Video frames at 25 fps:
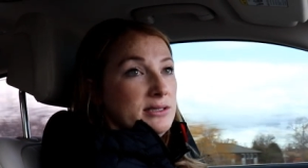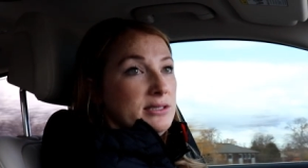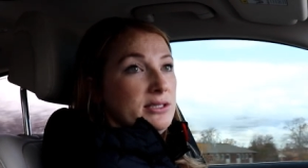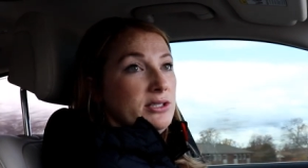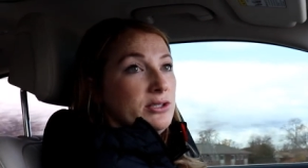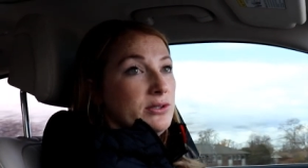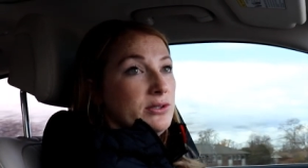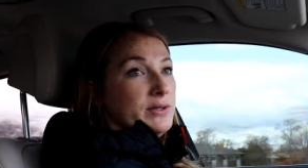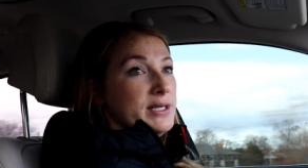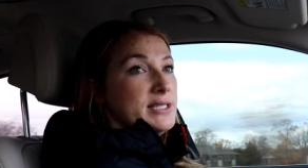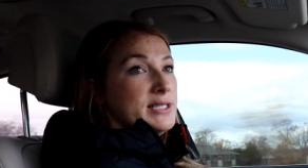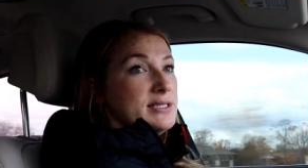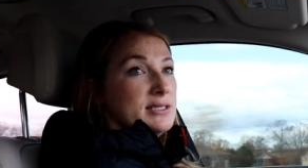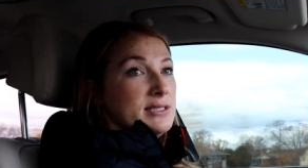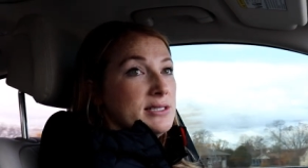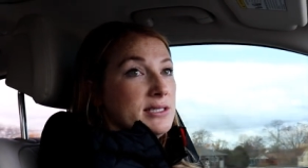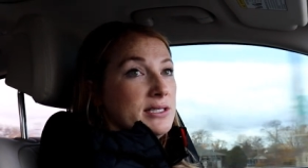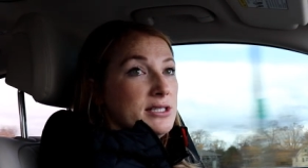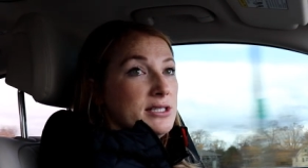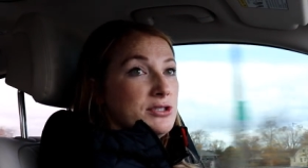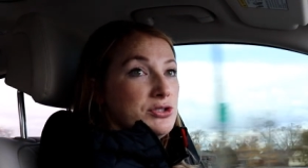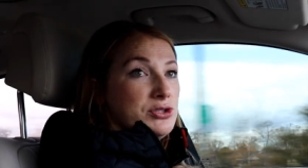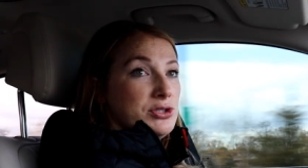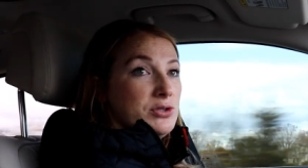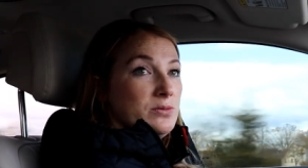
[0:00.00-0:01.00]
you know, isn't an
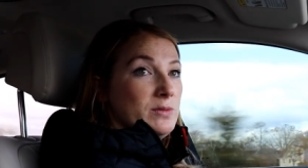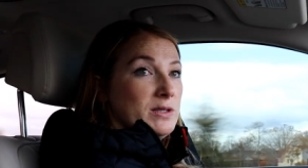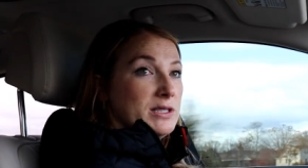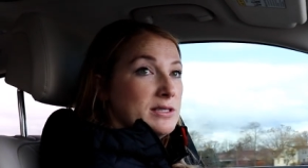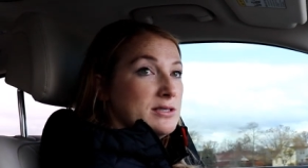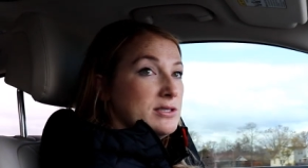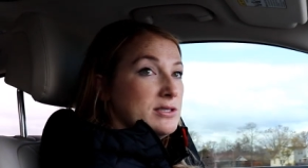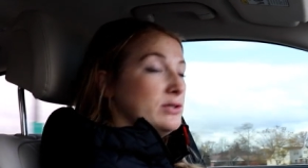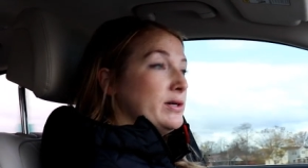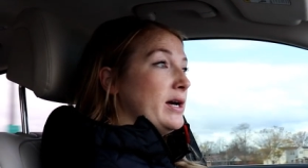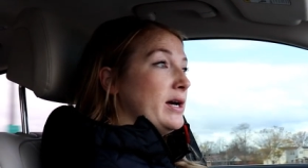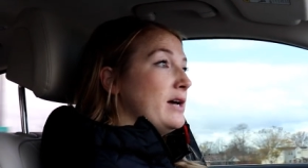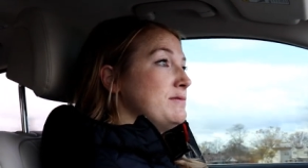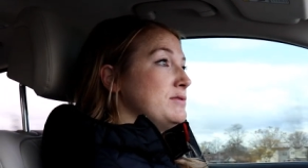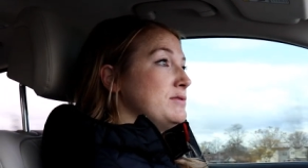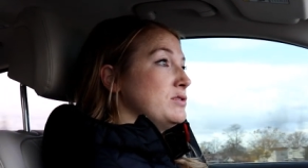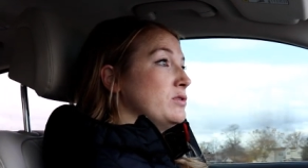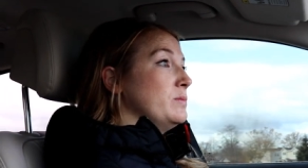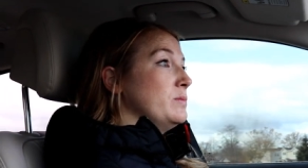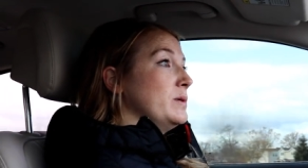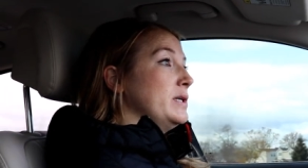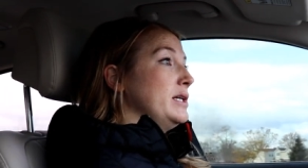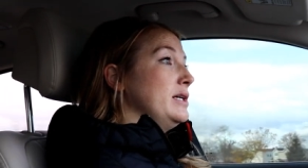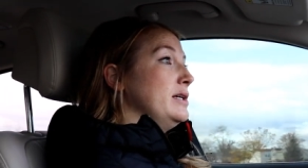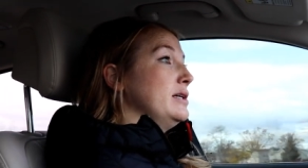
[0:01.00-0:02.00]
issue because you have
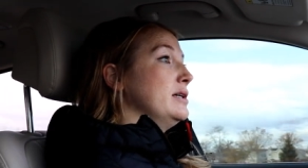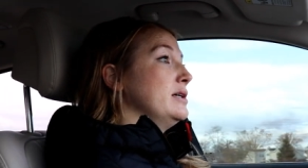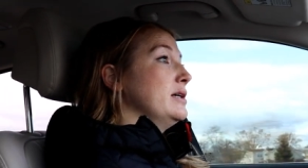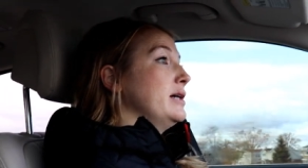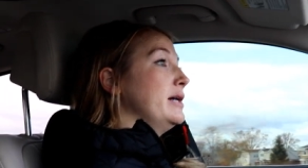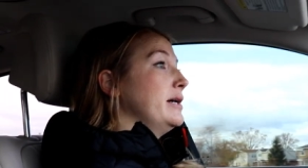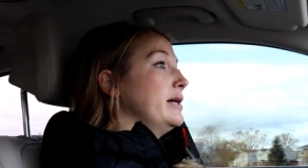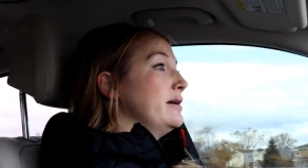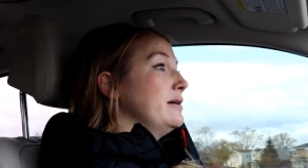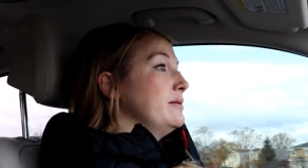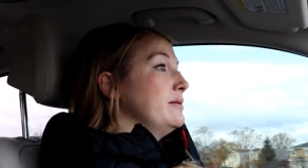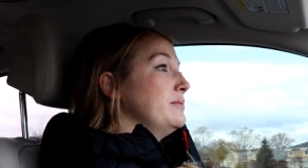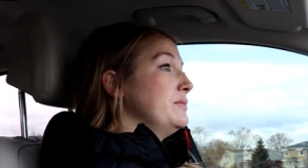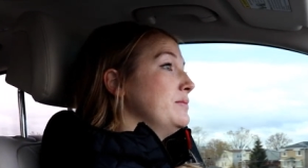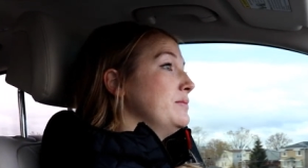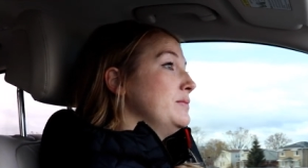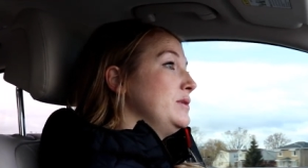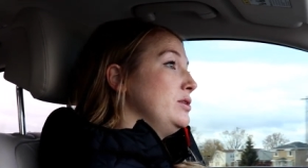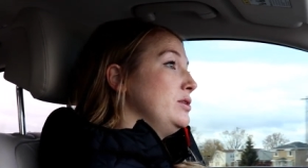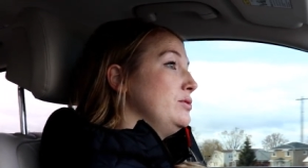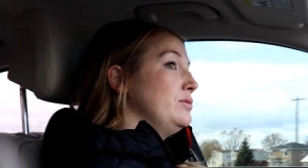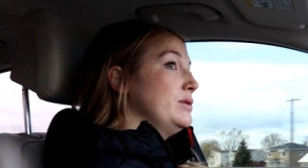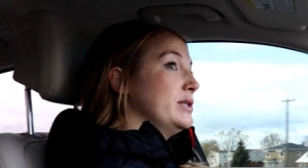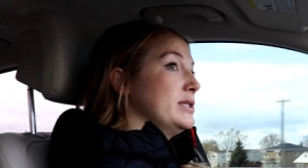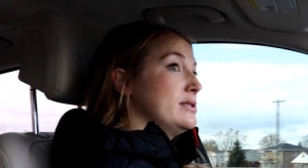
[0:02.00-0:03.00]
so many um,
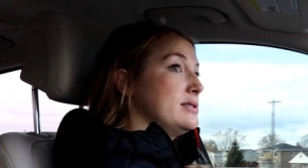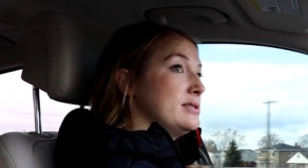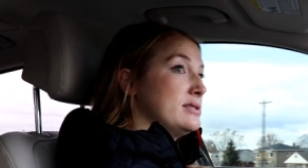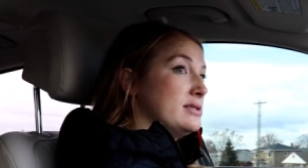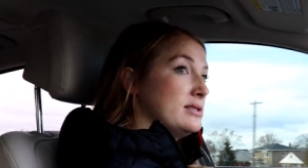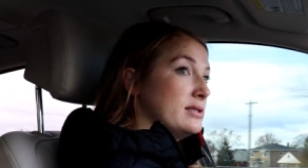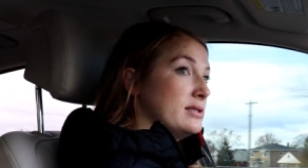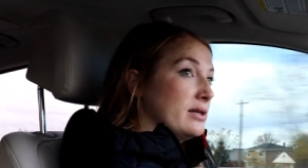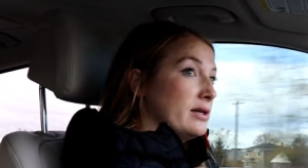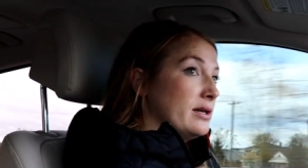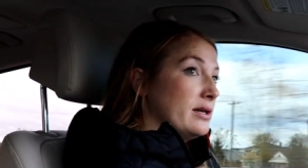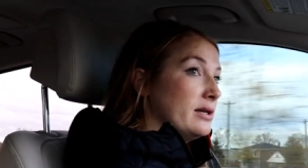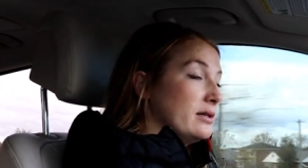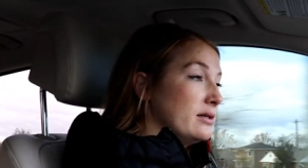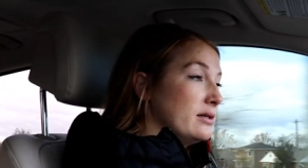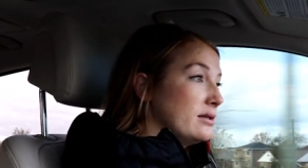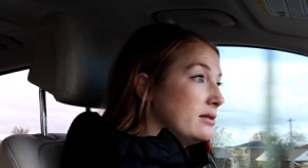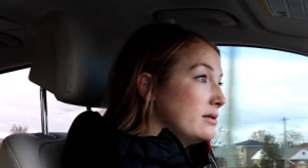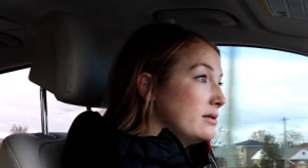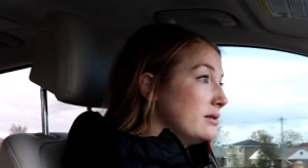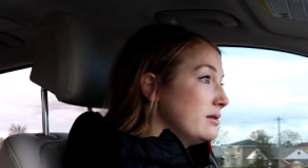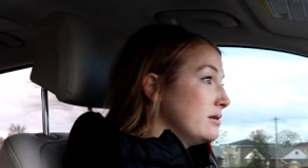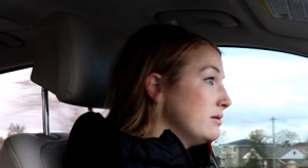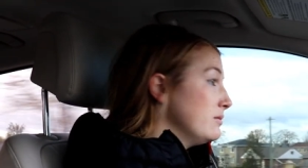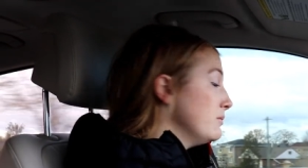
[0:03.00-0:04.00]
units to kind
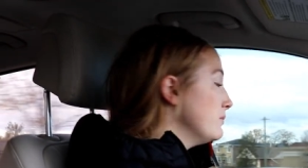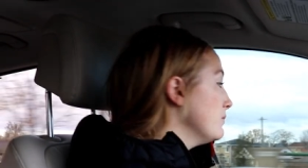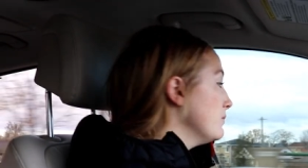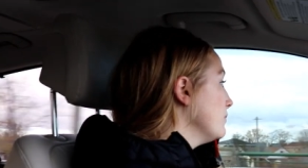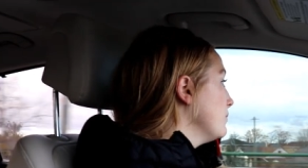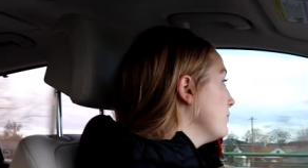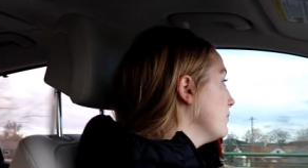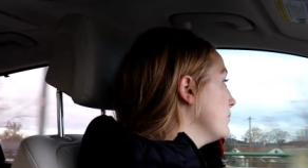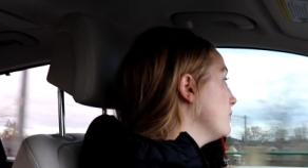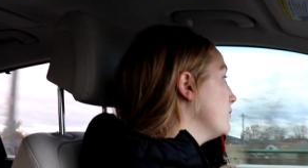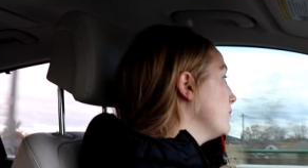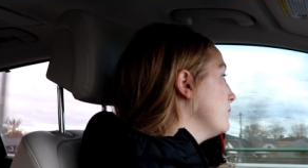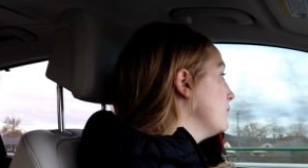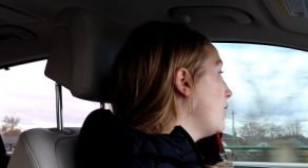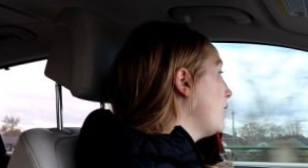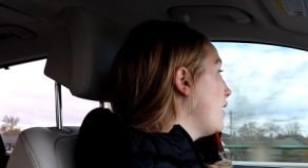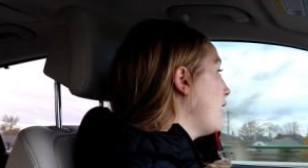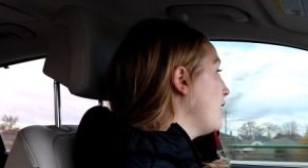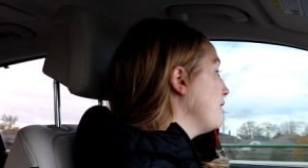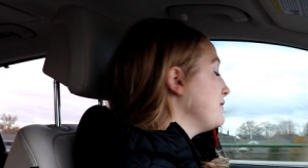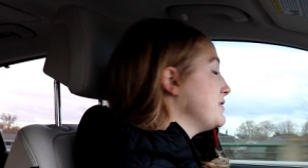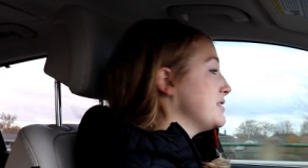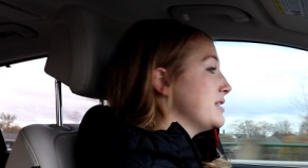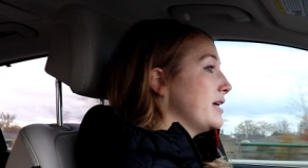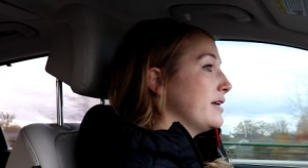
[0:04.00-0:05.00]
of
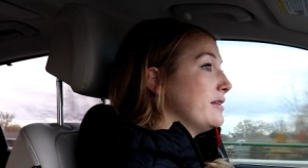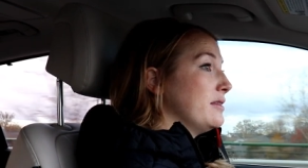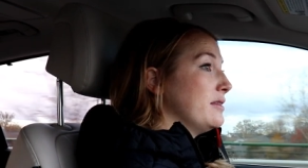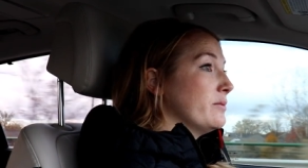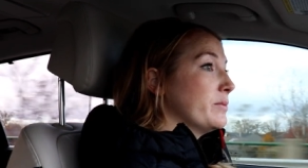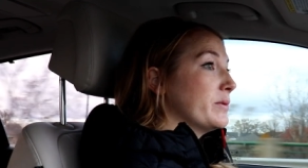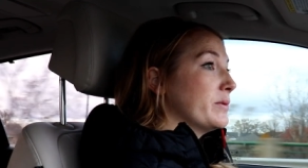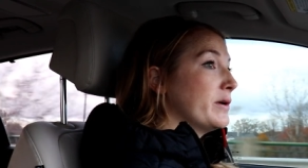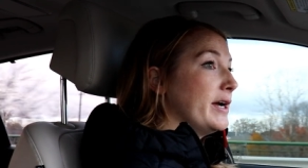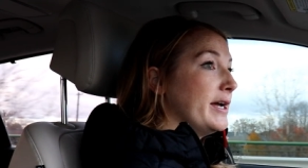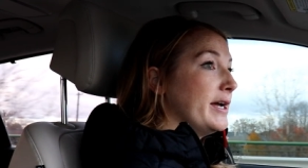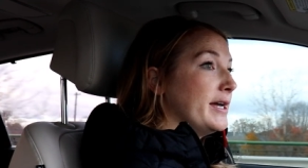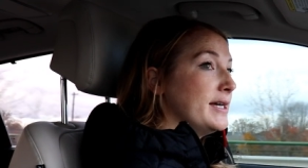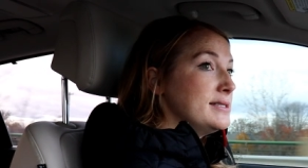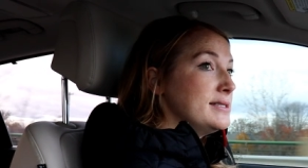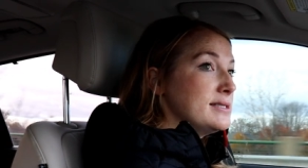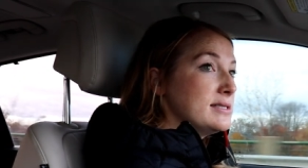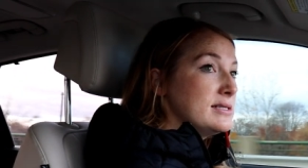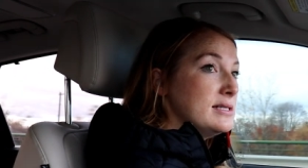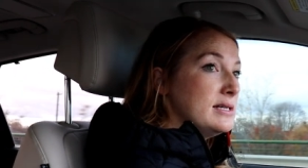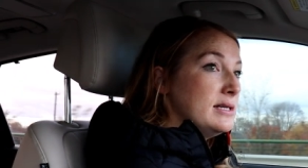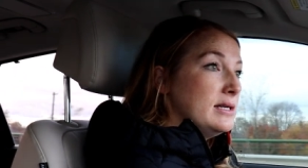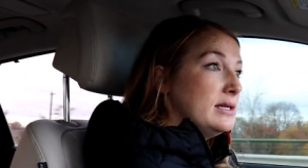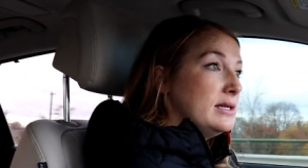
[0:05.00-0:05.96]
offset the price.